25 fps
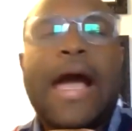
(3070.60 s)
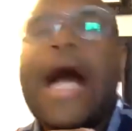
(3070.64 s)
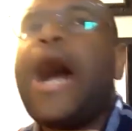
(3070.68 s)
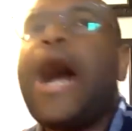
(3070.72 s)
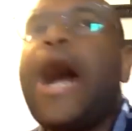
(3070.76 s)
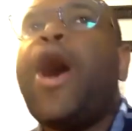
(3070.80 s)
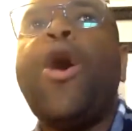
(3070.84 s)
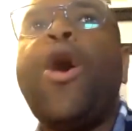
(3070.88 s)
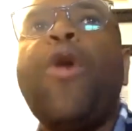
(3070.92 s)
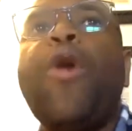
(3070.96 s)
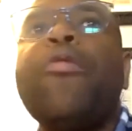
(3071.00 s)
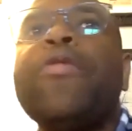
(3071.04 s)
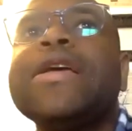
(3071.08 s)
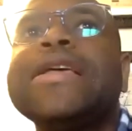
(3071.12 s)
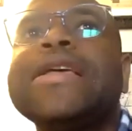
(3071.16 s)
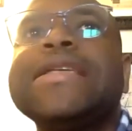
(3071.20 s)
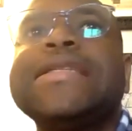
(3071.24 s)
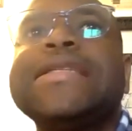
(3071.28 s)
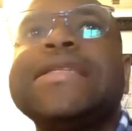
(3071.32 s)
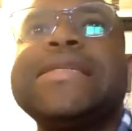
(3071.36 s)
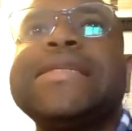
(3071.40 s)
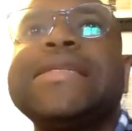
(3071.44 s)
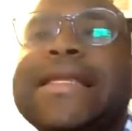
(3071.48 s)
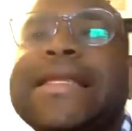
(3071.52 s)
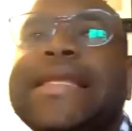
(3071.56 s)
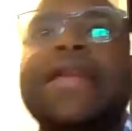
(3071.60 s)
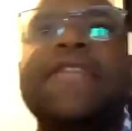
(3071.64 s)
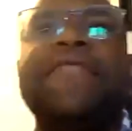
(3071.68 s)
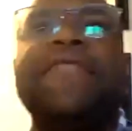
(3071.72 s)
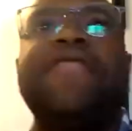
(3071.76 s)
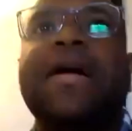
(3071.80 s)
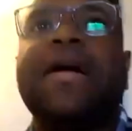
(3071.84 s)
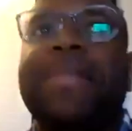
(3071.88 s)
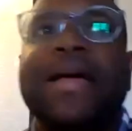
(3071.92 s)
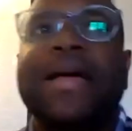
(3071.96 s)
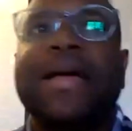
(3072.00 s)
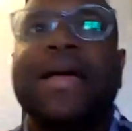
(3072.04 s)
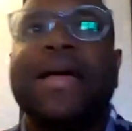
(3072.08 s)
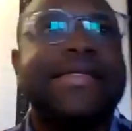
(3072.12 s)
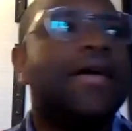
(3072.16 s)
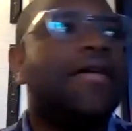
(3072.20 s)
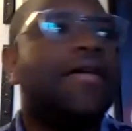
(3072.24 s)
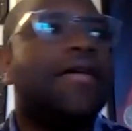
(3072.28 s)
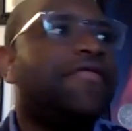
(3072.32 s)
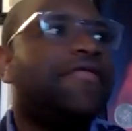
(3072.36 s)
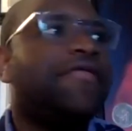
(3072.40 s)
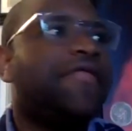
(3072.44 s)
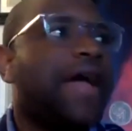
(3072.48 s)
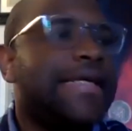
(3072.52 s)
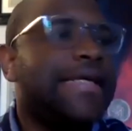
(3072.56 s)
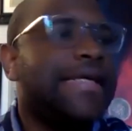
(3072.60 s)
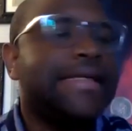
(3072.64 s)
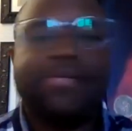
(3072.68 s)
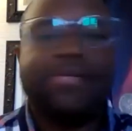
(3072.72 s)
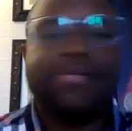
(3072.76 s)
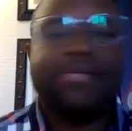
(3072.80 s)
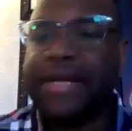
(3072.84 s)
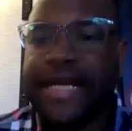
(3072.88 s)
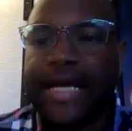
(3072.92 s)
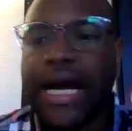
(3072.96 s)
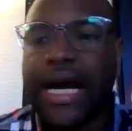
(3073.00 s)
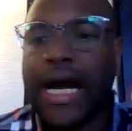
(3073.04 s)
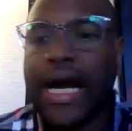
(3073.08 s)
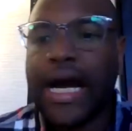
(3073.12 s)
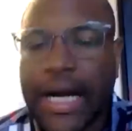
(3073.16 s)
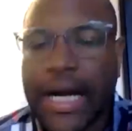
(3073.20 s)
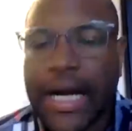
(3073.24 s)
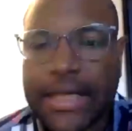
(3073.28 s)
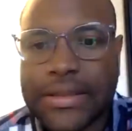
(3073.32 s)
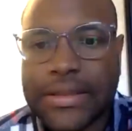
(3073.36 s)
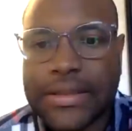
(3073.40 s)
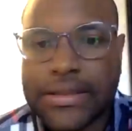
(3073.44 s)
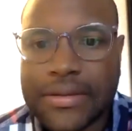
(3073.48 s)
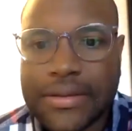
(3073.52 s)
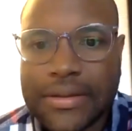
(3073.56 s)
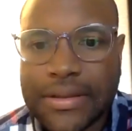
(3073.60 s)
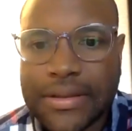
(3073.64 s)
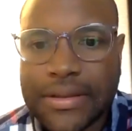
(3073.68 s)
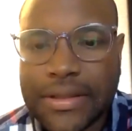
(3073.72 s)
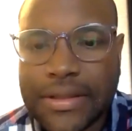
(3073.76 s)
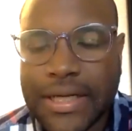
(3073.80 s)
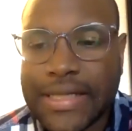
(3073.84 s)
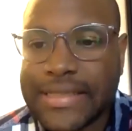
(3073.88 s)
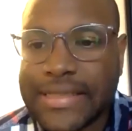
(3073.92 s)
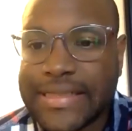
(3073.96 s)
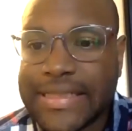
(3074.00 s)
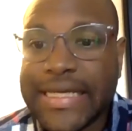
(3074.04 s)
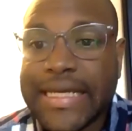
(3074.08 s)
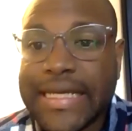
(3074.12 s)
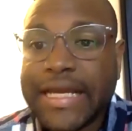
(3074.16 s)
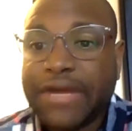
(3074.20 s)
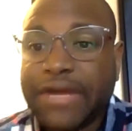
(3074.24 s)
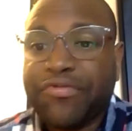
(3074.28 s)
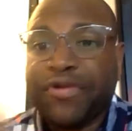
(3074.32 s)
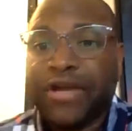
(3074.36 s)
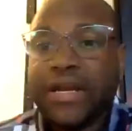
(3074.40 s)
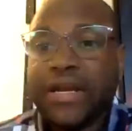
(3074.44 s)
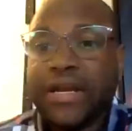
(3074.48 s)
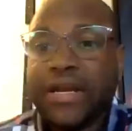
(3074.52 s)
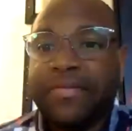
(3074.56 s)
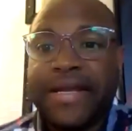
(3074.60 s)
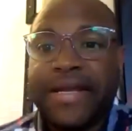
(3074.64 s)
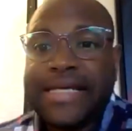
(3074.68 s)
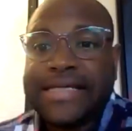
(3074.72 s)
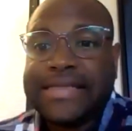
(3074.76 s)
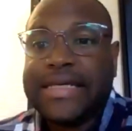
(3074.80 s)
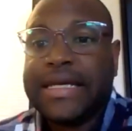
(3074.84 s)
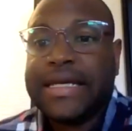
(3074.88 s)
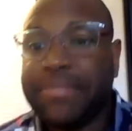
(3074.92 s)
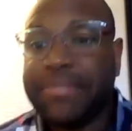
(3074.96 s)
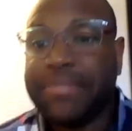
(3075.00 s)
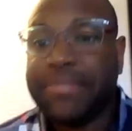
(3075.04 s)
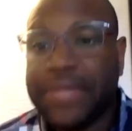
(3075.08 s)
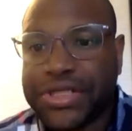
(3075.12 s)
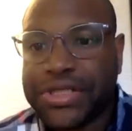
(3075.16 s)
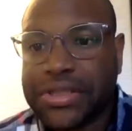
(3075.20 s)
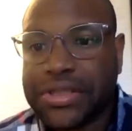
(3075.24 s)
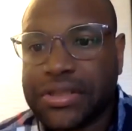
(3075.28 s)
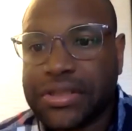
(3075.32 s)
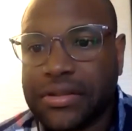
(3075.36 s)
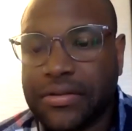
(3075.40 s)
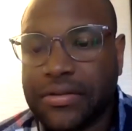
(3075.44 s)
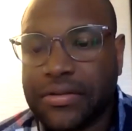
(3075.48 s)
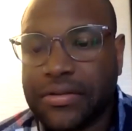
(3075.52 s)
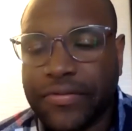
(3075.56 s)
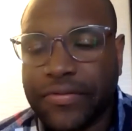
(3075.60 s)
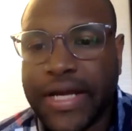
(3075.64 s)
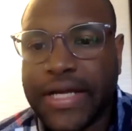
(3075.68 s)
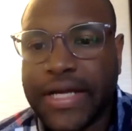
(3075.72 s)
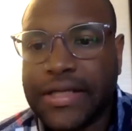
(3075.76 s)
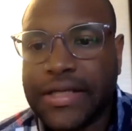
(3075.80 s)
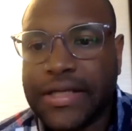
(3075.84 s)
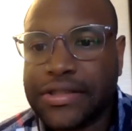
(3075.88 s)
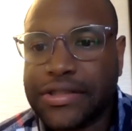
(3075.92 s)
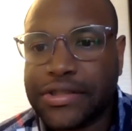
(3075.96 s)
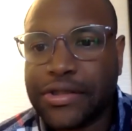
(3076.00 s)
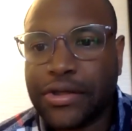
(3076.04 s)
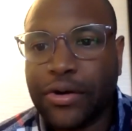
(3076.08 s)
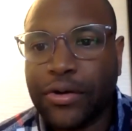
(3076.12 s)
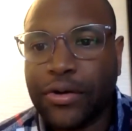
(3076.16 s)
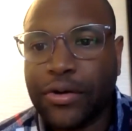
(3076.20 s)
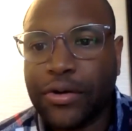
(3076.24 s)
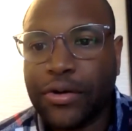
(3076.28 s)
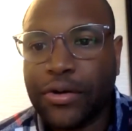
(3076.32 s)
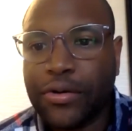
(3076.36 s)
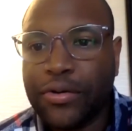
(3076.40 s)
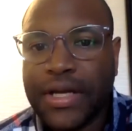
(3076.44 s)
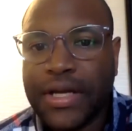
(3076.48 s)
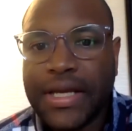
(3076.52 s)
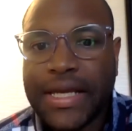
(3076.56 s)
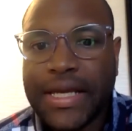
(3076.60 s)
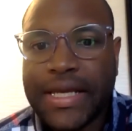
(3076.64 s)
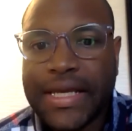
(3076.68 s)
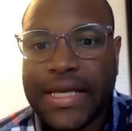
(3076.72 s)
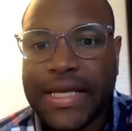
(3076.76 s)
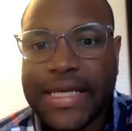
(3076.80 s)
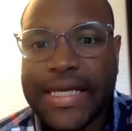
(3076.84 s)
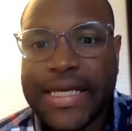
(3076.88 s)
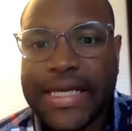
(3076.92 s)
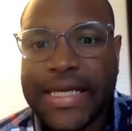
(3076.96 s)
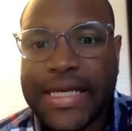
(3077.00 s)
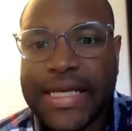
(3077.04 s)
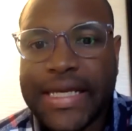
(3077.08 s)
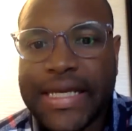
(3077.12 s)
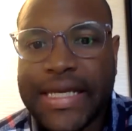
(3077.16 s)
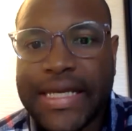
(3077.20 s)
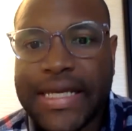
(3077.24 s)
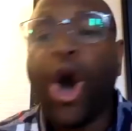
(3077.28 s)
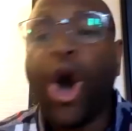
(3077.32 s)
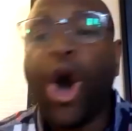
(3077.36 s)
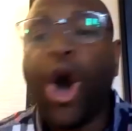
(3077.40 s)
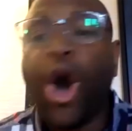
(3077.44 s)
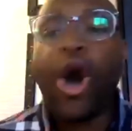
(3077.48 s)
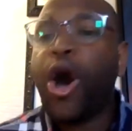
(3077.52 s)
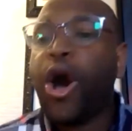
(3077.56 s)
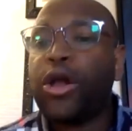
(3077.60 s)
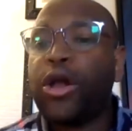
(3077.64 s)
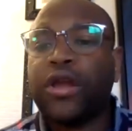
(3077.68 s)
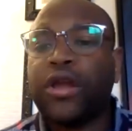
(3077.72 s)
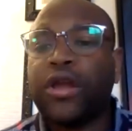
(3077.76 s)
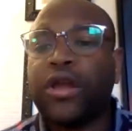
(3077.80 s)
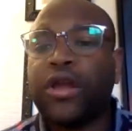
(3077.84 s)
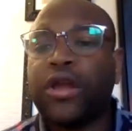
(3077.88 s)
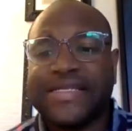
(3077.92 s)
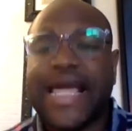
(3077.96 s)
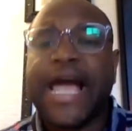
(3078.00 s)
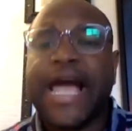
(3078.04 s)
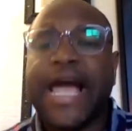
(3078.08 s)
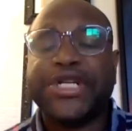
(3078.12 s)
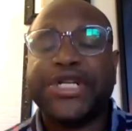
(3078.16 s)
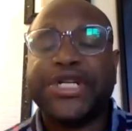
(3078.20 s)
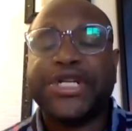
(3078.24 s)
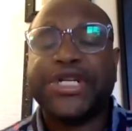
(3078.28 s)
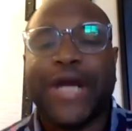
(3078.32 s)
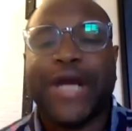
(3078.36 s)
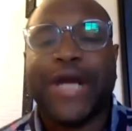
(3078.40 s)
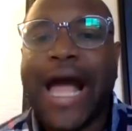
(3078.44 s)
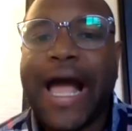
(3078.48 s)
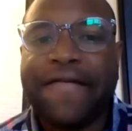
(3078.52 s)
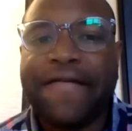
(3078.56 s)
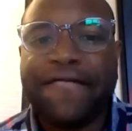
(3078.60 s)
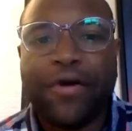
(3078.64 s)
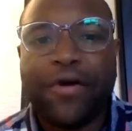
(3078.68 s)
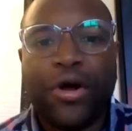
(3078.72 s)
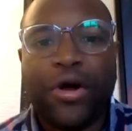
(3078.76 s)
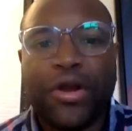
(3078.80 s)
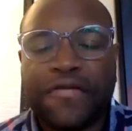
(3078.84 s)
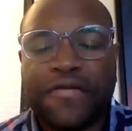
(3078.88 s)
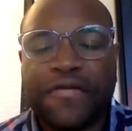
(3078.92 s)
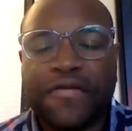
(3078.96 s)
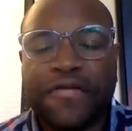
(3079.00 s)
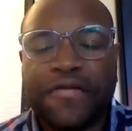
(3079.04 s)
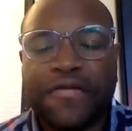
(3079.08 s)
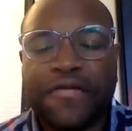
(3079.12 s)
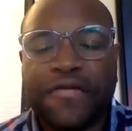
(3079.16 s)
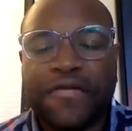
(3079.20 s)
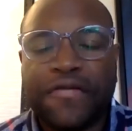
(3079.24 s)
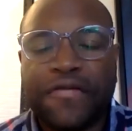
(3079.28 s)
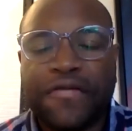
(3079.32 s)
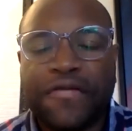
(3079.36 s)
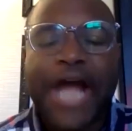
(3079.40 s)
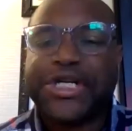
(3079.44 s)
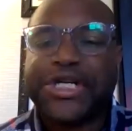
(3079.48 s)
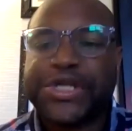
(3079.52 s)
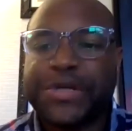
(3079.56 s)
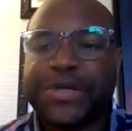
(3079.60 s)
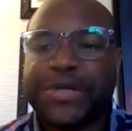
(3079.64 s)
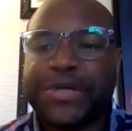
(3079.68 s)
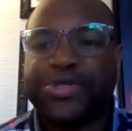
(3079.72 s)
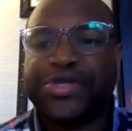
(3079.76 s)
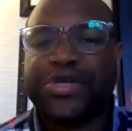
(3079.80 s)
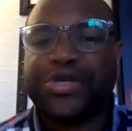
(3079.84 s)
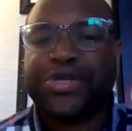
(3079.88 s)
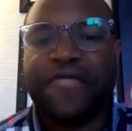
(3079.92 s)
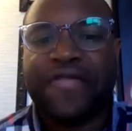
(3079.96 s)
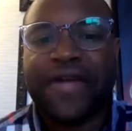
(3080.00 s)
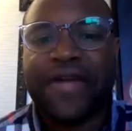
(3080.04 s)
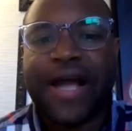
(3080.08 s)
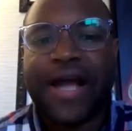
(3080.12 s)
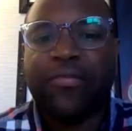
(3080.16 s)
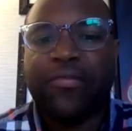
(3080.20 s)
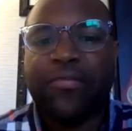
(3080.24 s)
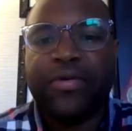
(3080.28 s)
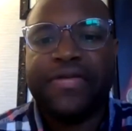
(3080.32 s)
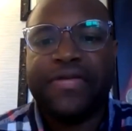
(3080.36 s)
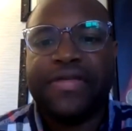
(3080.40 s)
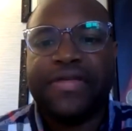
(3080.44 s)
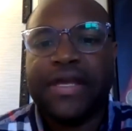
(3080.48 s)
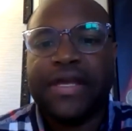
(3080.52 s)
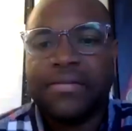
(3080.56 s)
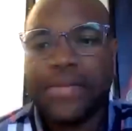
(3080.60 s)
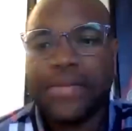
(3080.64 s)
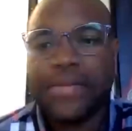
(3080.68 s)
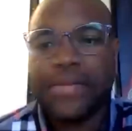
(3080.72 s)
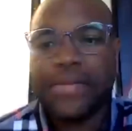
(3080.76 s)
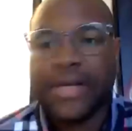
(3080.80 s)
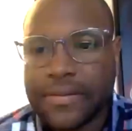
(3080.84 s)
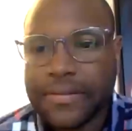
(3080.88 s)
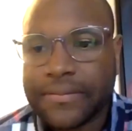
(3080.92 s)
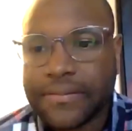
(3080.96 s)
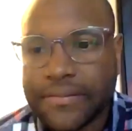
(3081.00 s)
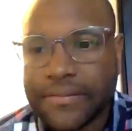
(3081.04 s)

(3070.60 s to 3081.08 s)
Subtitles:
I always identify myself as a mini God because he created me in his image, right? So he gave me all of his attributes. I have all of the attributes of God within me.